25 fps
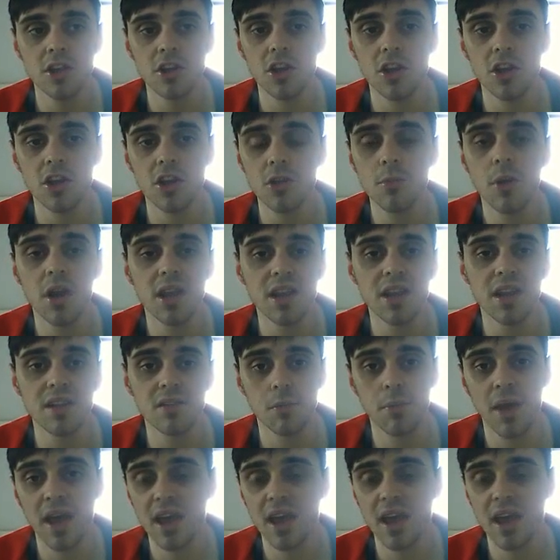you might
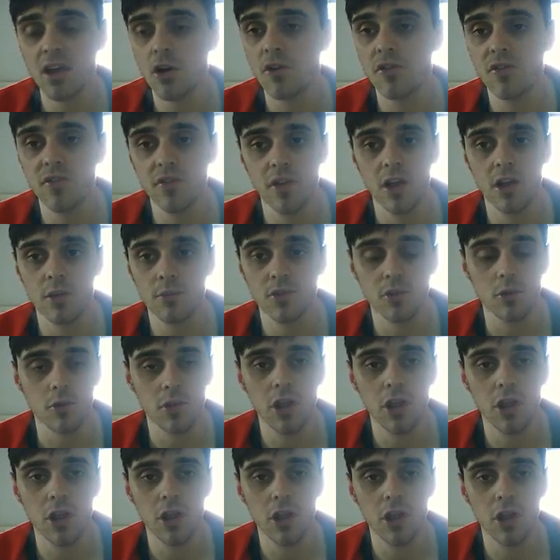need to pay off
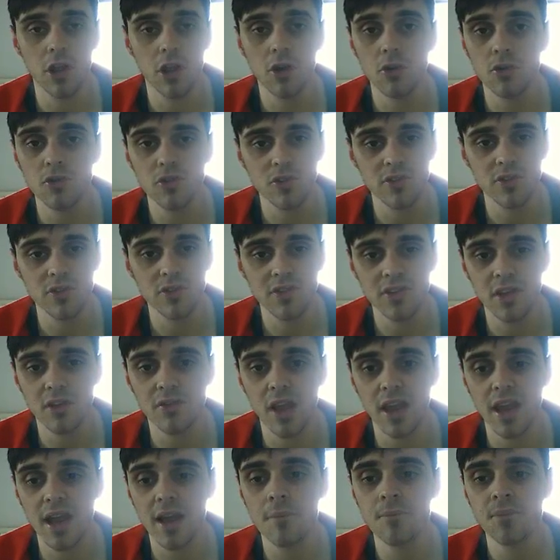sort of loans and
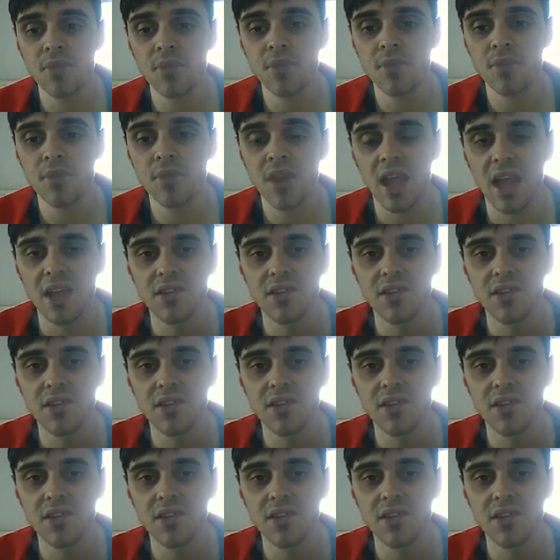stuff like that.